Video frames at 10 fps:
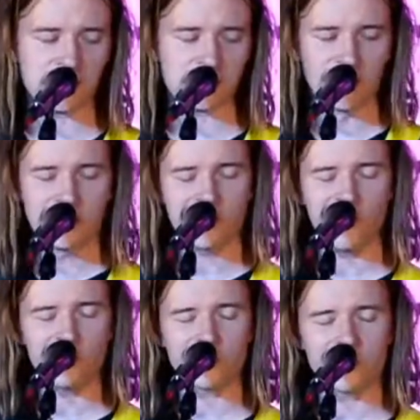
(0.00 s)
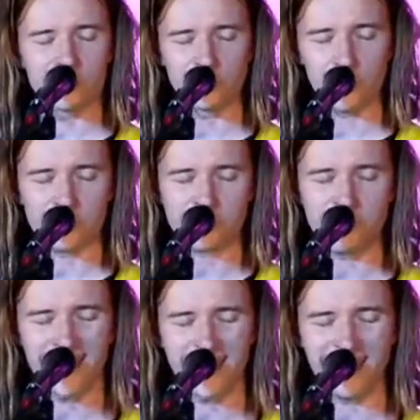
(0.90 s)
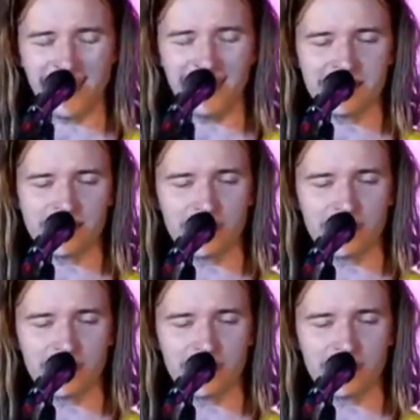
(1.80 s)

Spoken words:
Coke in your purse, my hands on your